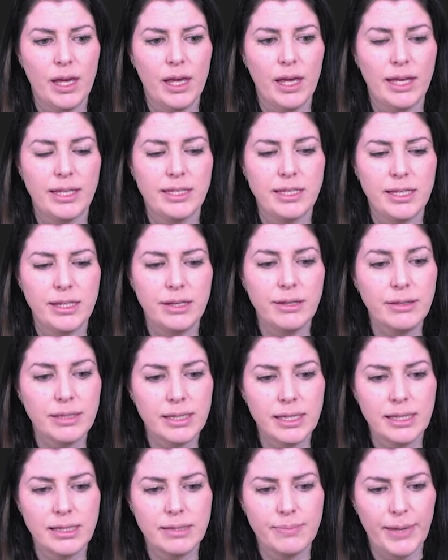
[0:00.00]
And to use
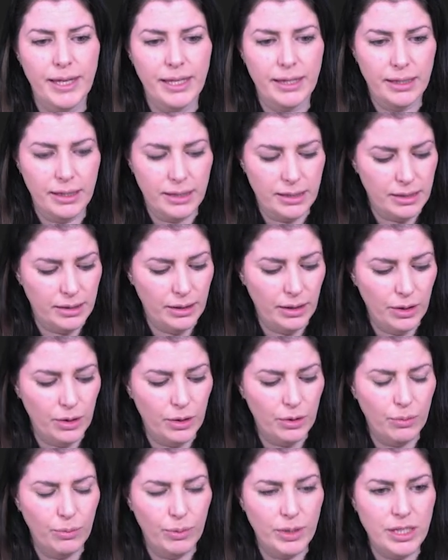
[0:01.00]
this method,
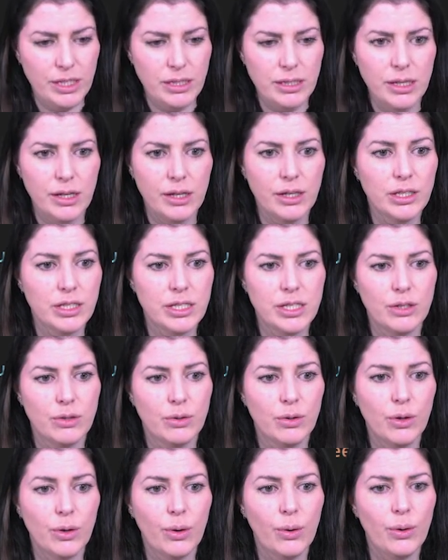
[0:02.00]
we're just going to
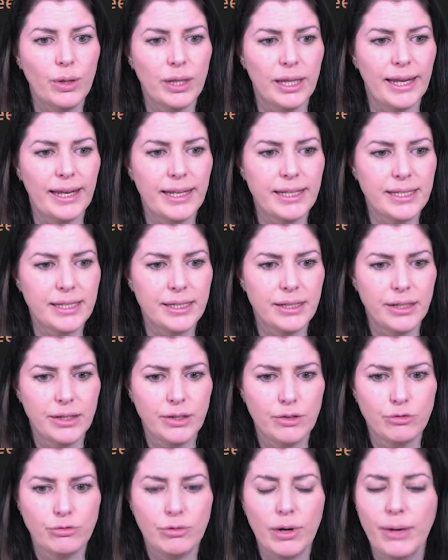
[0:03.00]
call it
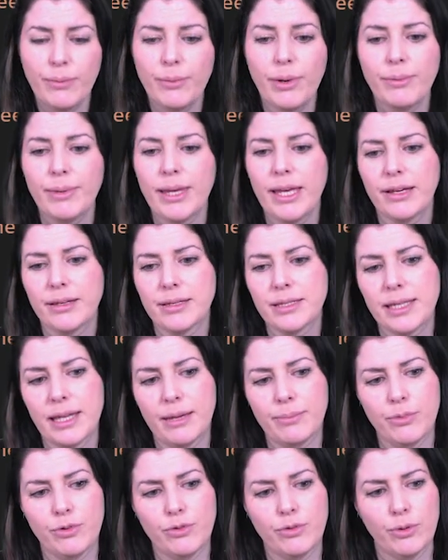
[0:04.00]
right where we asked that
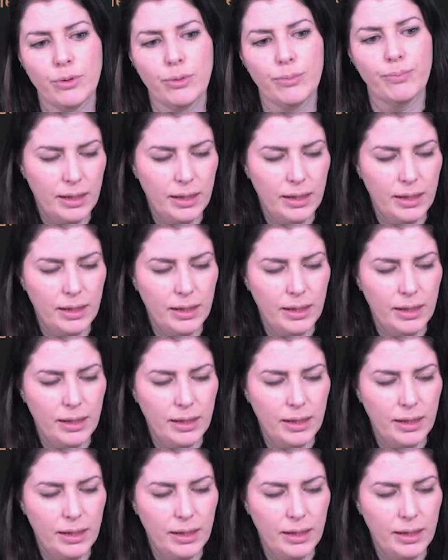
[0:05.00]
before.